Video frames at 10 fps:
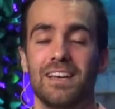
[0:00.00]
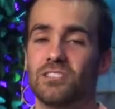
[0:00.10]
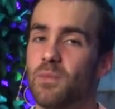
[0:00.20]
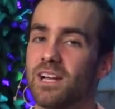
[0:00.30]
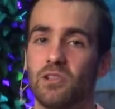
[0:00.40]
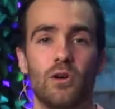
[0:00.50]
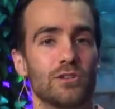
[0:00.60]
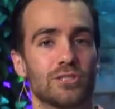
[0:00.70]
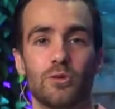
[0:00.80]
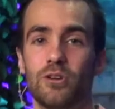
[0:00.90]
To make a
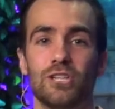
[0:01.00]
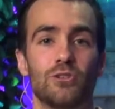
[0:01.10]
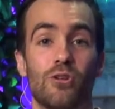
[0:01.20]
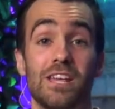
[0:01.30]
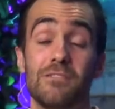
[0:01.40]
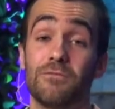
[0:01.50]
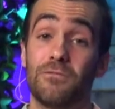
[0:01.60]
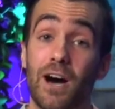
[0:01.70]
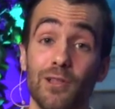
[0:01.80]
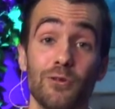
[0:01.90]
long story short, he
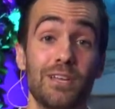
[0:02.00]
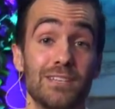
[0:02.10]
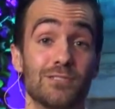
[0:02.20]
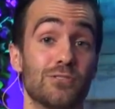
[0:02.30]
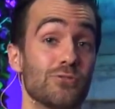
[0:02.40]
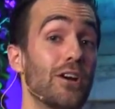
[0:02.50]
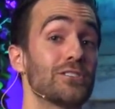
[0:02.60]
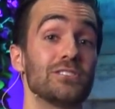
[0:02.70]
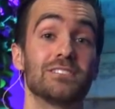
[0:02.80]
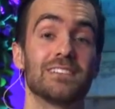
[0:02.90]
followed his
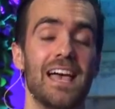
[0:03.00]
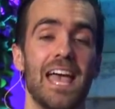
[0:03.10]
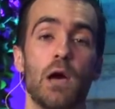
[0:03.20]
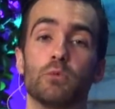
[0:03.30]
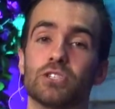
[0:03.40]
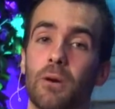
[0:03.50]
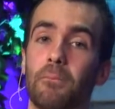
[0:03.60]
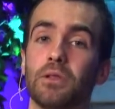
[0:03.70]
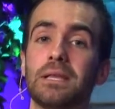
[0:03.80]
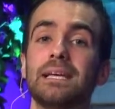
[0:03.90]
instructions and was
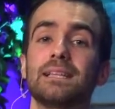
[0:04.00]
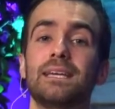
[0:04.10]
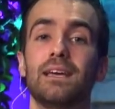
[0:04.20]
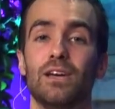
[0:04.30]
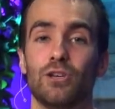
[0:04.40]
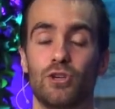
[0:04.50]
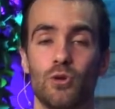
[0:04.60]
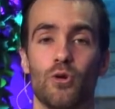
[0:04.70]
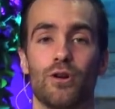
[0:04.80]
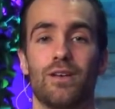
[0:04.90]
completely
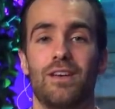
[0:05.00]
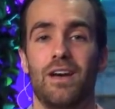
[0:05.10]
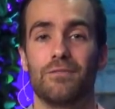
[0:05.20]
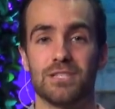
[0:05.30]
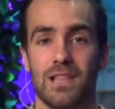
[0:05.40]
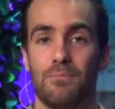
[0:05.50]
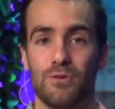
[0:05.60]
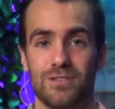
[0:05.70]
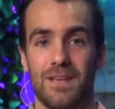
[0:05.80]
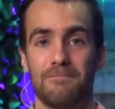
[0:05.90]
cured of his
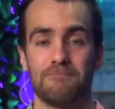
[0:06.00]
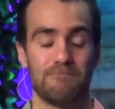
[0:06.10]
leprosy.